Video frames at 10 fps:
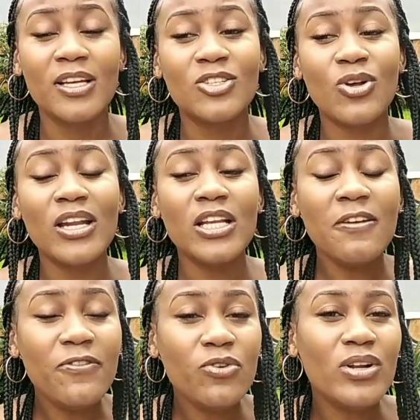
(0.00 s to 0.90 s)
So, and
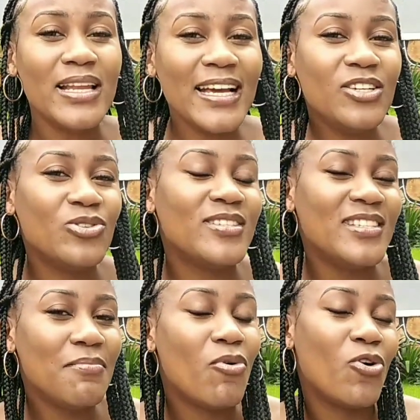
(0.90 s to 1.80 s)
if you would like to
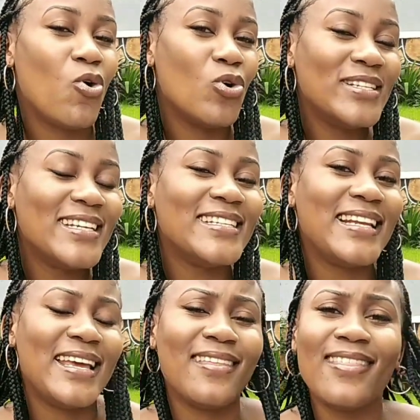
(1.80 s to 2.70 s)
see more content
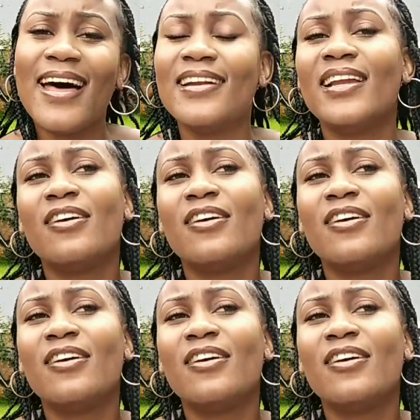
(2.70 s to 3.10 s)
like that,